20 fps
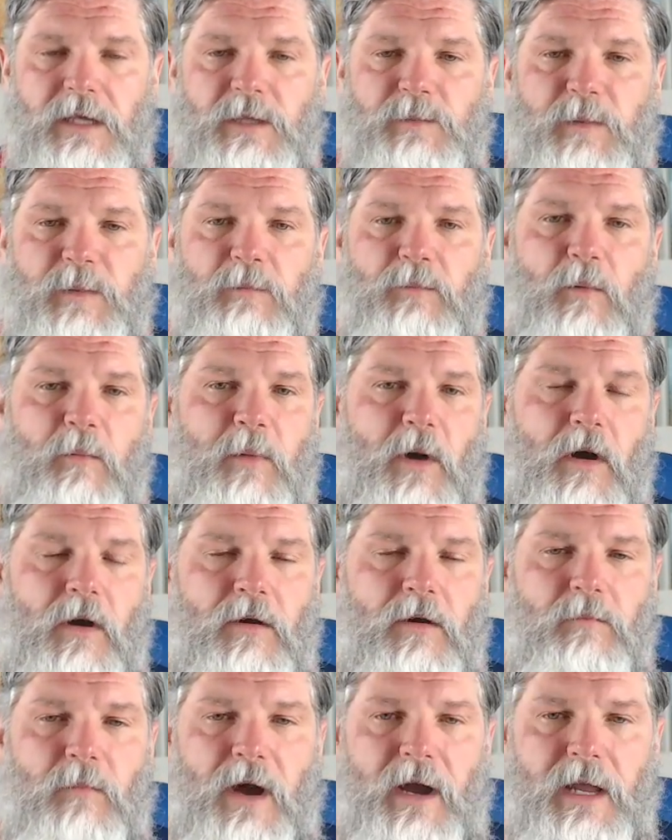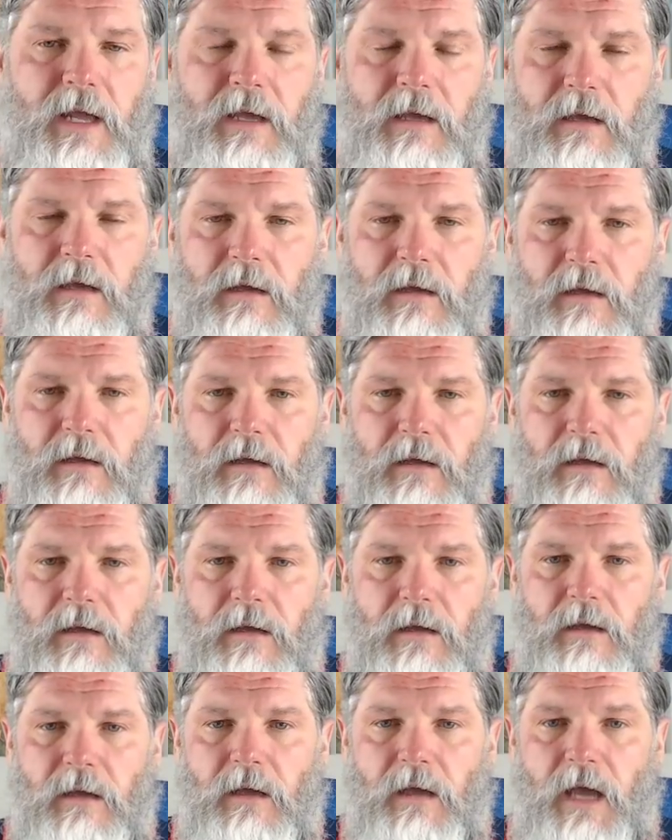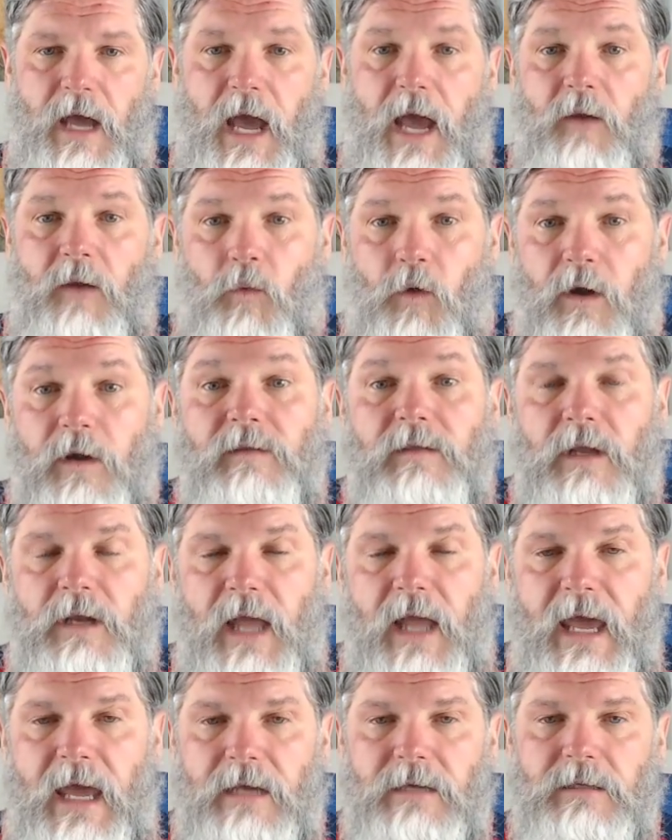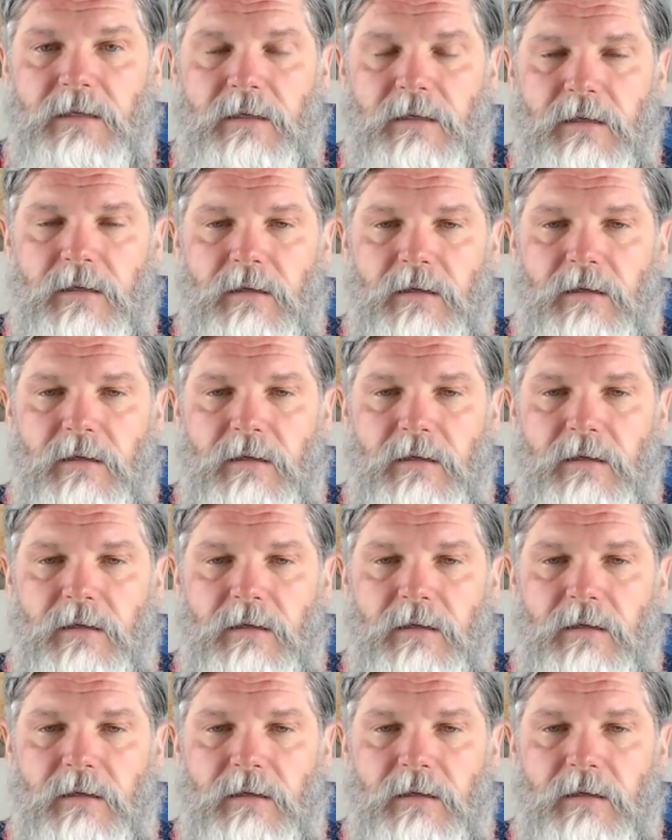These people borrowed money and worked the land.